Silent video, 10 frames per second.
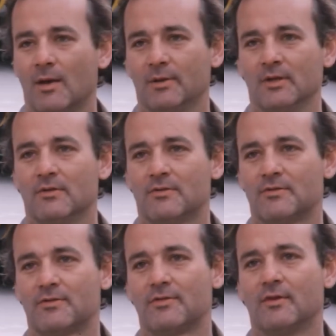I mean,
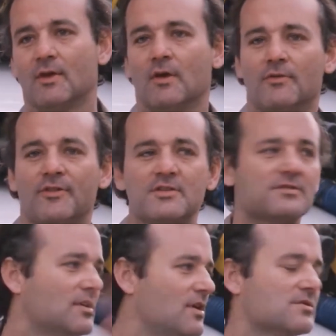
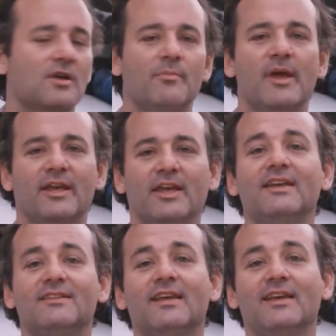this is going to make
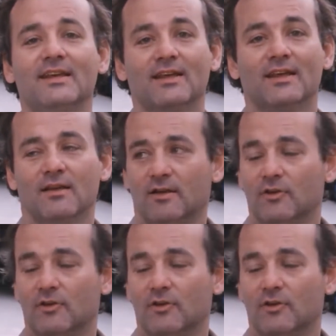E.T.